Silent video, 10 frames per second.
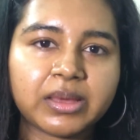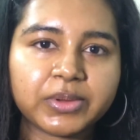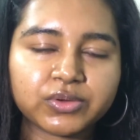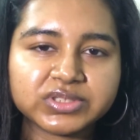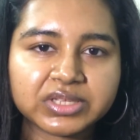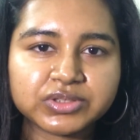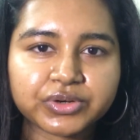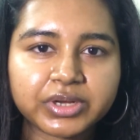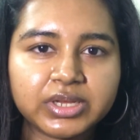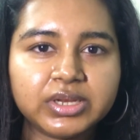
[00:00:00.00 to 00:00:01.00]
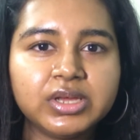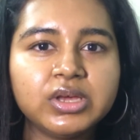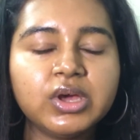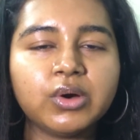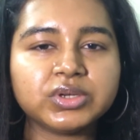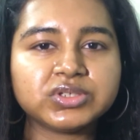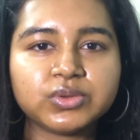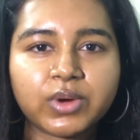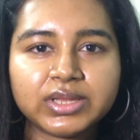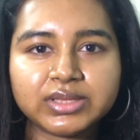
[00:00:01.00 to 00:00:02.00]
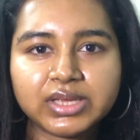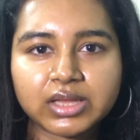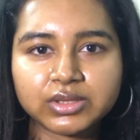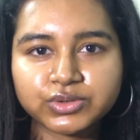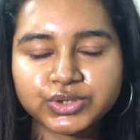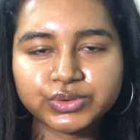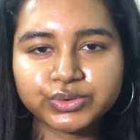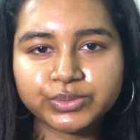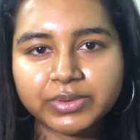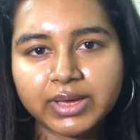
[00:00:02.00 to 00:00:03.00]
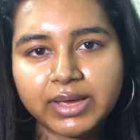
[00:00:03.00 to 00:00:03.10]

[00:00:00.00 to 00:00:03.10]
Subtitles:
chemical sunscreen, which is the one in the yellow tube.